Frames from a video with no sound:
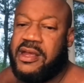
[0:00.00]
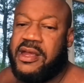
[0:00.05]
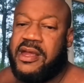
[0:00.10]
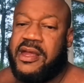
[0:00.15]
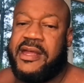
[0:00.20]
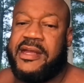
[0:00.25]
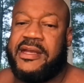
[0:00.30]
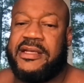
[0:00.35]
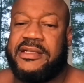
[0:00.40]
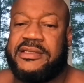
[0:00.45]

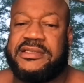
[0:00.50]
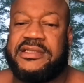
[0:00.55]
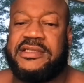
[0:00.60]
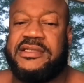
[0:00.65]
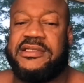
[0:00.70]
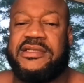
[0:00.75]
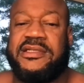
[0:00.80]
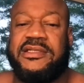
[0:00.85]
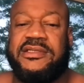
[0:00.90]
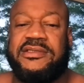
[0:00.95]

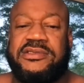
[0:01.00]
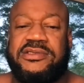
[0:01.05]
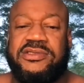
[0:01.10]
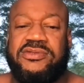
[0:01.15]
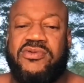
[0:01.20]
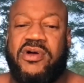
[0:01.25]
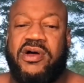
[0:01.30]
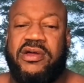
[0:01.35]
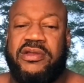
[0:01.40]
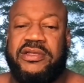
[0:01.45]
And
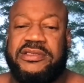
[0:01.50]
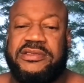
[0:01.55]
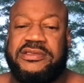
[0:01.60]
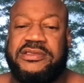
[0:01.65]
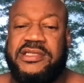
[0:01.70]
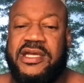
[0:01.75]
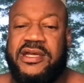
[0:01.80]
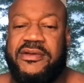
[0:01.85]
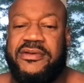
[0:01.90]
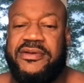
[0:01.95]
do all this
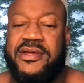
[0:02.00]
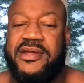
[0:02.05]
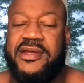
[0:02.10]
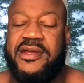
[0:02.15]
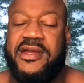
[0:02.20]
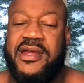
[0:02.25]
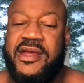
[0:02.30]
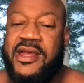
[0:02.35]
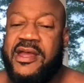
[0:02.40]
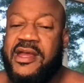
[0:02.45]
stuff.
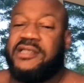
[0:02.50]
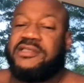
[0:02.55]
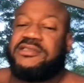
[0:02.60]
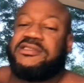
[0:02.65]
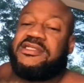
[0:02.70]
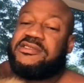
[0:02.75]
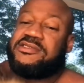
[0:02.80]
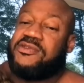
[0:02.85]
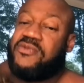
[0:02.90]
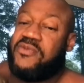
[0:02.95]

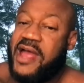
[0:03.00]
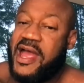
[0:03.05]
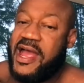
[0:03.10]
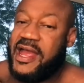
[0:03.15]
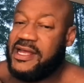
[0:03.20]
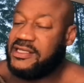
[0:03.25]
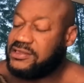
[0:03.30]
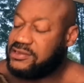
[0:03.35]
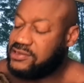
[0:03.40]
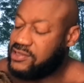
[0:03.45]
Ginger, why?
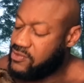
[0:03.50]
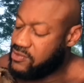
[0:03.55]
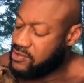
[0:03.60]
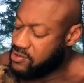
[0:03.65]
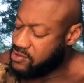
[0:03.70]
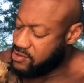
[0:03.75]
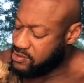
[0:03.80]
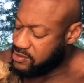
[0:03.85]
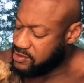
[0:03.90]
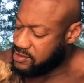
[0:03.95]
It's so
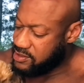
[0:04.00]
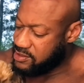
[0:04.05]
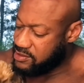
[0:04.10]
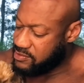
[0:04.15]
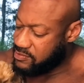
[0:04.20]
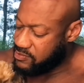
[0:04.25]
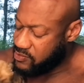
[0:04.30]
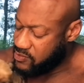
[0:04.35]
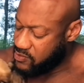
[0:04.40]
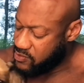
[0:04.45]
early in
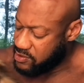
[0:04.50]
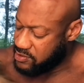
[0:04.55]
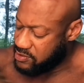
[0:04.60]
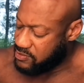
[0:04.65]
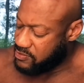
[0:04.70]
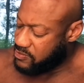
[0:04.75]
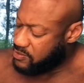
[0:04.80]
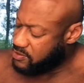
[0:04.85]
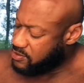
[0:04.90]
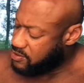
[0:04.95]
the
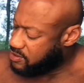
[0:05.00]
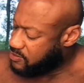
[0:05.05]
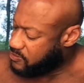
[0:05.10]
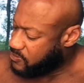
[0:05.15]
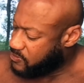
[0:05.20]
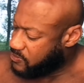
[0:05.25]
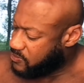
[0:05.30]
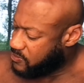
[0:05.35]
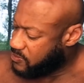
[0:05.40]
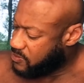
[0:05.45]
morning.
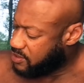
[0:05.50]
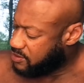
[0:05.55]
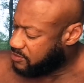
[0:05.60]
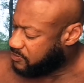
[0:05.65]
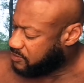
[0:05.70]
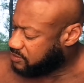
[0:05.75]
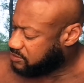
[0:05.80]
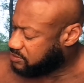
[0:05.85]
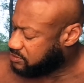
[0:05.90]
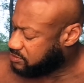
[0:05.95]
What
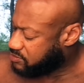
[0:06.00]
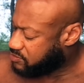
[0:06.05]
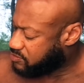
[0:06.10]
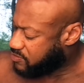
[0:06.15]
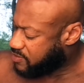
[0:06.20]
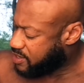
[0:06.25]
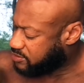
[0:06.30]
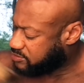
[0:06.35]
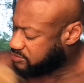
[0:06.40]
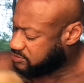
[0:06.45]
are you so
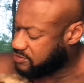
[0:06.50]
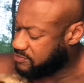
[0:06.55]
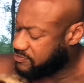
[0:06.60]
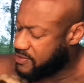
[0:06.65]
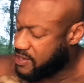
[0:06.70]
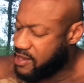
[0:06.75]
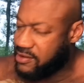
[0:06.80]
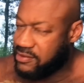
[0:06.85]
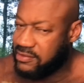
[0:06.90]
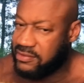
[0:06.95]
grouchy
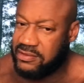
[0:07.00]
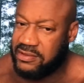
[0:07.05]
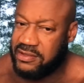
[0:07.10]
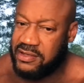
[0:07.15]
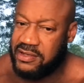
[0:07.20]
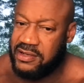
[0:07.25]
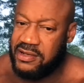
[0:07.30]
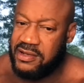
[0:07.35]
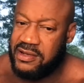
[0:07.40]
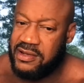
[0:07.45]
about?
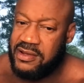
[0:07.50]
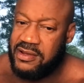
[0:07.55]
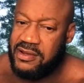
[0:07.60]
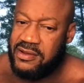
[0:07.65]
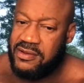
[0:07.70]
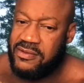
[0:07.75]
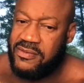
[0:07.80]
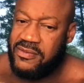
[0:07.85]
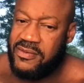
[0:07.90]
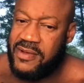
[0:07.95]

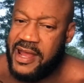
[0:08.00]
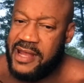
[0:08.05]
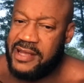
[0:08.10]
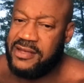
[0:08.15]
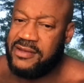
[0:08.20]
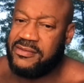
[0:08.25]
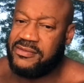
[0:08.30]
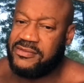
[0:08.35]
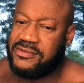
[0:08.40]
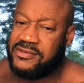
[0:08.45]
Why are
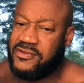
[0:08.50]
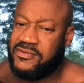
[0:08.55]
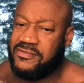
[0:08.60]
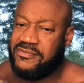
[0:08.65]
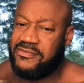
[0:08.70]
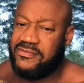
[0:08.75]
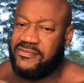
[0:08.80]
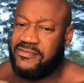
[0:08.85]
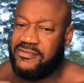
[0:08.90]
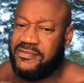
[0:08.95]
you so
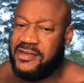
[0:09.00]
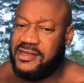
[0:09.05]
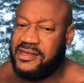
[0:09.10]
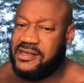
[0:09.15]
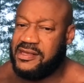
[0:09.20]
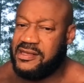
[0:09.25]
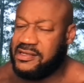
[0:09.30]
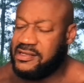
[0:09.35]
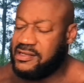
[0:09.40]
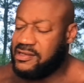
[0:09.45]

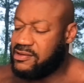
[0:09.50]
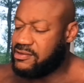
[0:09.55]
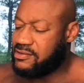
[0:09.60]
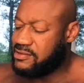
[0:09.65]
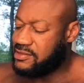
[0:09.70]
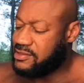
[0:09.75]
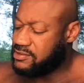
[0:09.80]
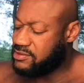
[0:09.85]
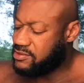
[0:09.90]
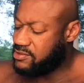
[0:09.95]
mean
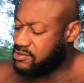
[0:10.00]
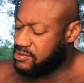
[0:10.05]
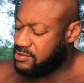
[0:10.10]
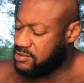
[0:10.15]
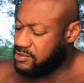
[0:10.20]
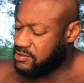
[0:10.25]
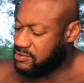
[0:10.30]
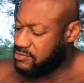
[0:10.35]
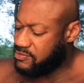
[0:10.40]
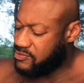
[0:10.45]
it's
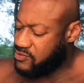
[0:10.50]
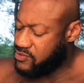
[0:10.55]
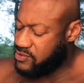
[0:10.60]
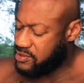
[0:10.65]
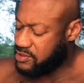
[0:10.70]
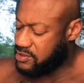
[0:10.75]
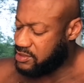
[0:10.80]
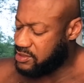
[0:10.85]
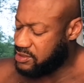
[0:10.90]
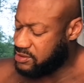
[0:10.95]
early in the
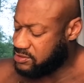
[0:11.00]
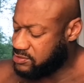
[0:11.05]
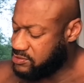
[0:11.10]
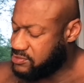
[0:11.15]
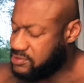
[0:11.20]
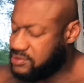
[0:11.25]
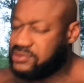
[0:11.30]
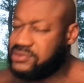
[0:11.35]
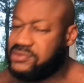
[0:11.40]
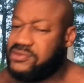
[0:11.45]
morning? It's
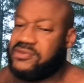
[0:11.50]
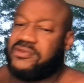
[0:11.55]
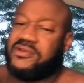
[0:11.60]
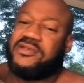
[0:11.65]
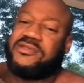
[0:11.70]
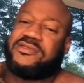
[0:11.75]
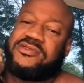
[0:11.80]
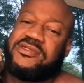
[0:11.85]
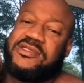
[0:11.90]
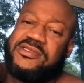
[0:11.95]

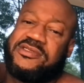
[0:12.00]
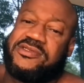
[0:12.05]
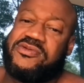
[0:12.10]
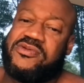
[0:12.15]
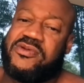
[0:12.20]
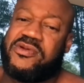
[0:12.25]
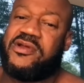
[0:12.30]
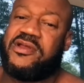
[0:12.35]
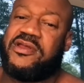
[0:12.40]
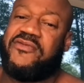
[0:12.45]

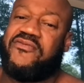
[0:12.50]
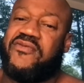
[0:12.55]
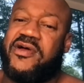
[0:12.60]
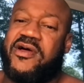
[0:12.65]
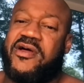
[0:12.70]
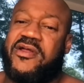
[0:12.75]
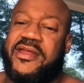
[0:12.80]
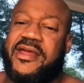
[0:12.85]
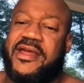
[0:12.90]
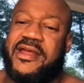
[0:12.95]
too early for
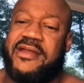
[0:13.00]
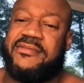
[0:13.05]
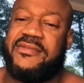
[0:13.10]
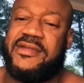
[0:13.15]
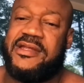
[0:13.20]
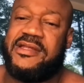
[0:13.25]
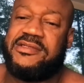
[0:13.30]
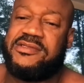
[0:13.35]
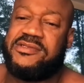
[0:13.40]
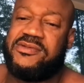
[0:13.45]
all that.
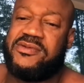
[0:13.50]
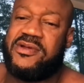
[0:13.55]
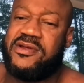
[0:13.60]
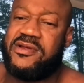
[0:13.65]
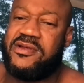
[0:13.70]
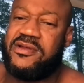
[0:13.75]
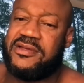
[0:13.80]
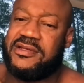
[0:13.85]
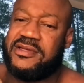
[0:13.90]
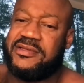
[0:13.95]
It's too
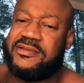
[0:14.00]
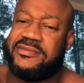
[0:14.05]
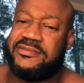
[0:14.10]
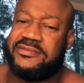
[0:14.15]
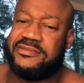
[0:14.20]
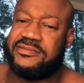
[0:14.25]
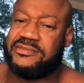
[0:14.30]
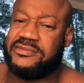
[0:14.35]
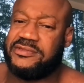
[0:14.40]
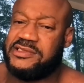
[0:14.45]
early.
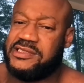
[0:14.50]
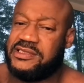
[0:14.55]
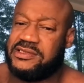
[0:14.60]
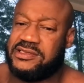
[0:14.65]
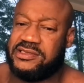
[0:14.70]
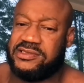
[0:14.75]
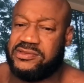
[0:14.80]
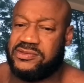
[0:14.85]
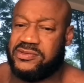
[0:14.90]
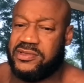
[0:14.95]
It's
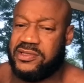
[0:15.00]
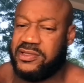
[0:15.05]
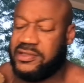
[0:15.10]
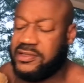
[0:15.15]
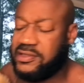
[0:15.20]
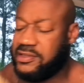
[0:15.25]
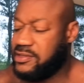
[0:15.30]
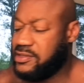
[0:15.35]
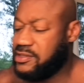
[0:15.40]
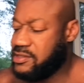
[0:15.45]
just too early.